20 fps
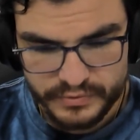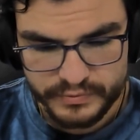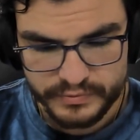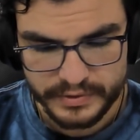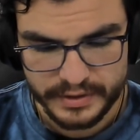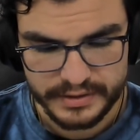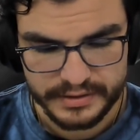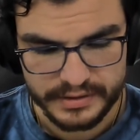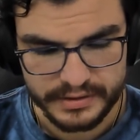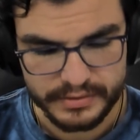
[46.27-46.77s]

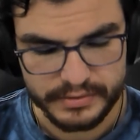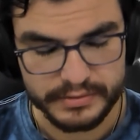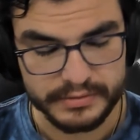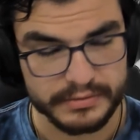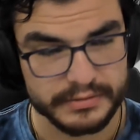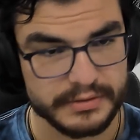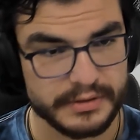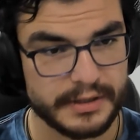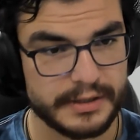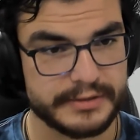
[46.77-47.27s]
write the
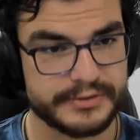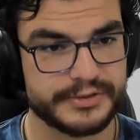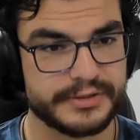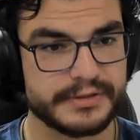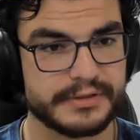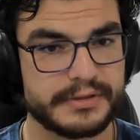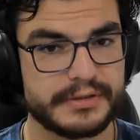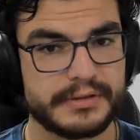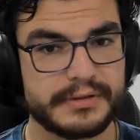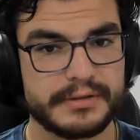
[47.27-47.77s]
core logic
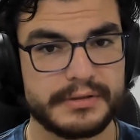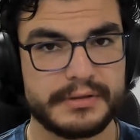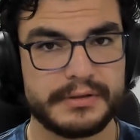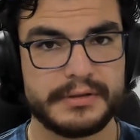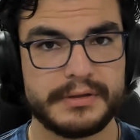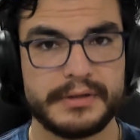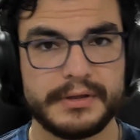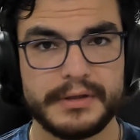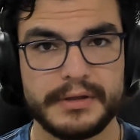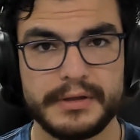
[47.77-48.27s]

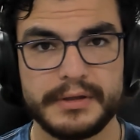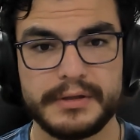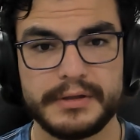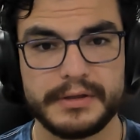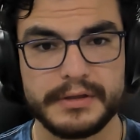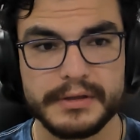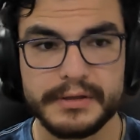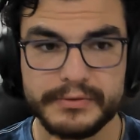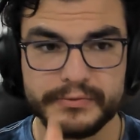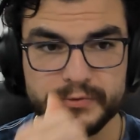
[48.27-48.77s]

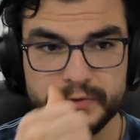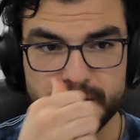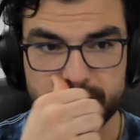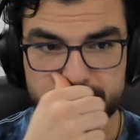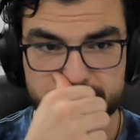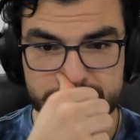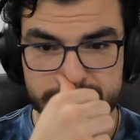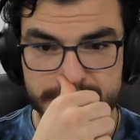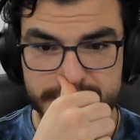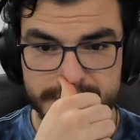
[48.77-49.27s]
in
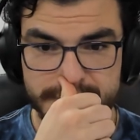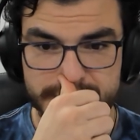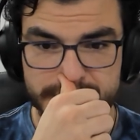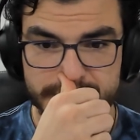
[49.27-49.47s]
Rust,